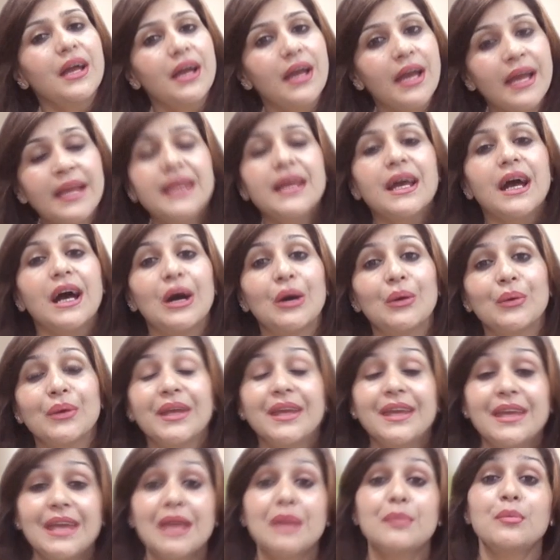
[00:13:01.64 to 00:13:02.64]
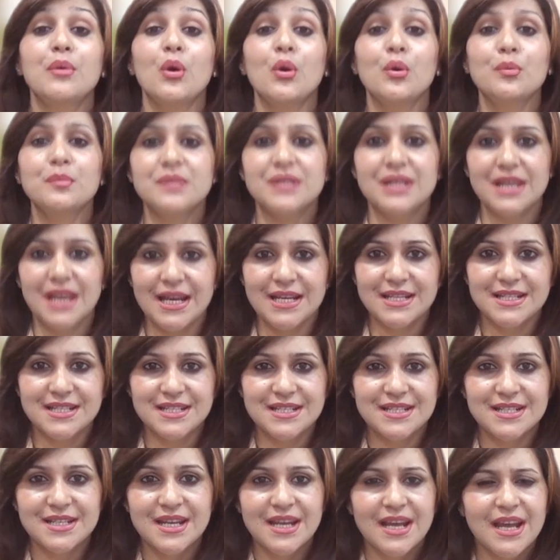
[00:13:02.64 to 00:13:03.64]
Anyhow, he came home
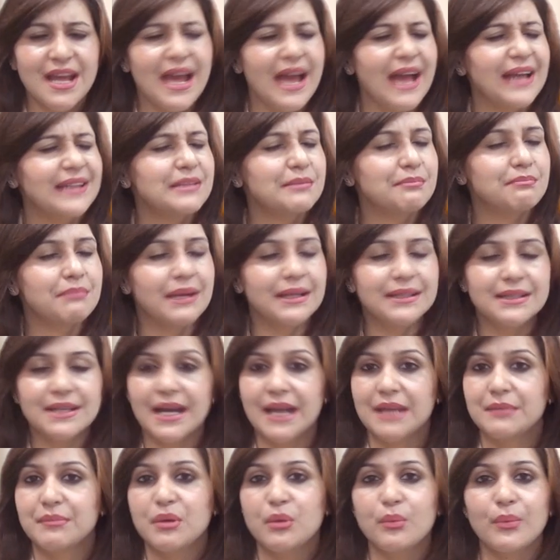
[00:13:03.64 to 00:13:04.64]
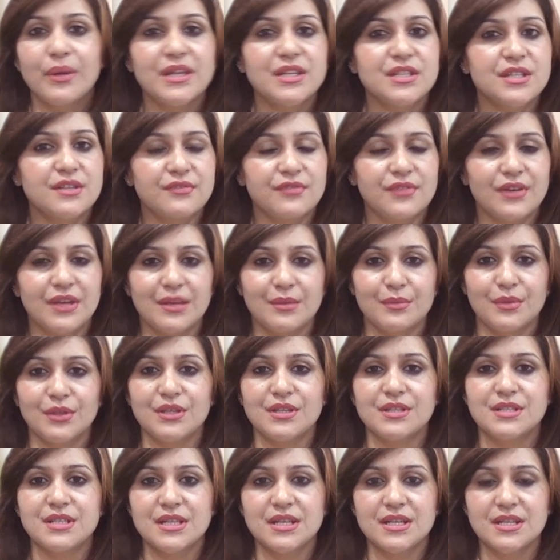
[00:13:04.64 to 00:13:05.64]
delighted, and the mother had been waiting for him on
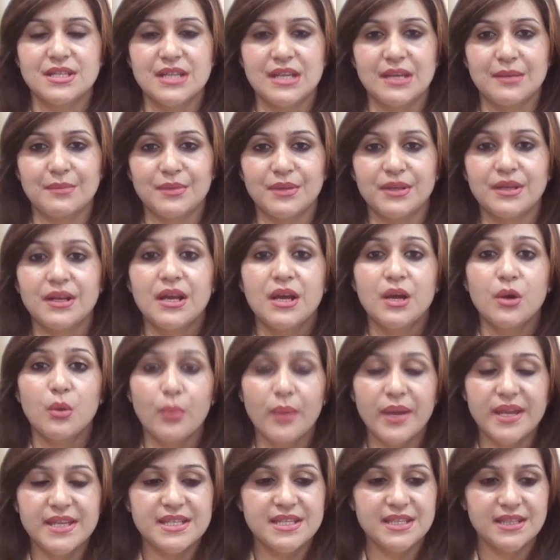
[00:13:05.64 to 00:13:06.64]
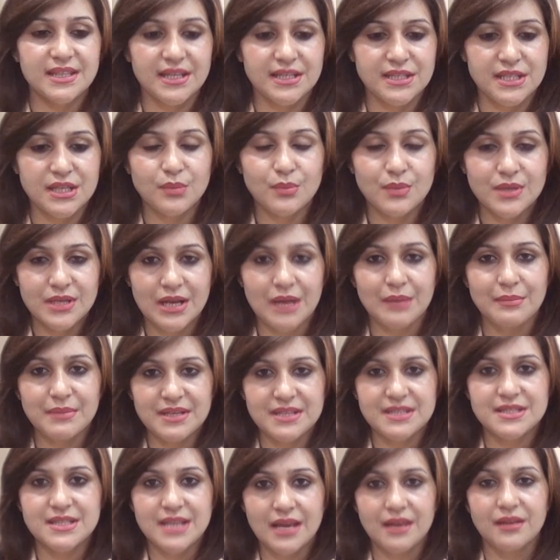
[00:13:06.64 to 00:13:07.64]
the dinner table, waiting that he would come
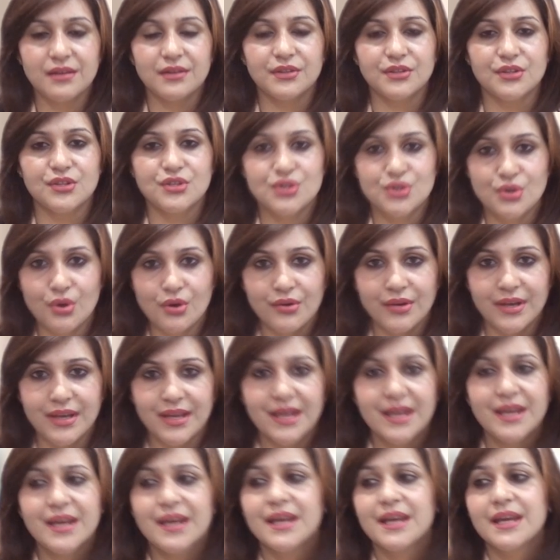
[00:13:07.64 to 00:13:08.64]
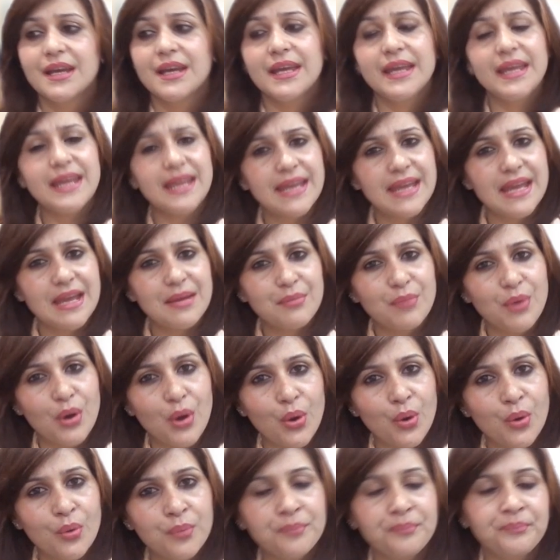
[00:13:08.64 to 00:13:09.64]
and tell her the story. He came
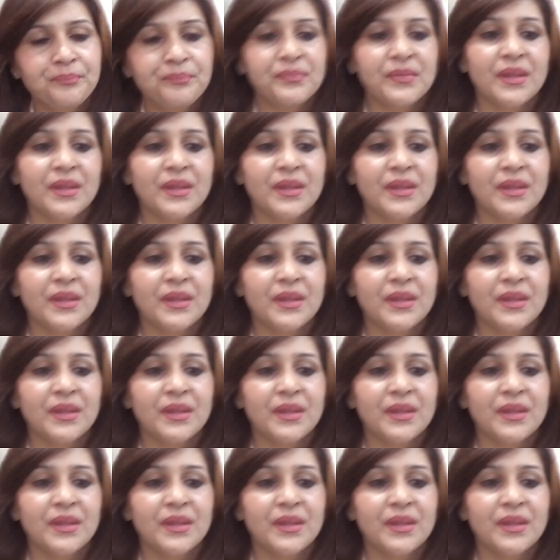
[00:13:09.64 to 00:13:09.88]
home.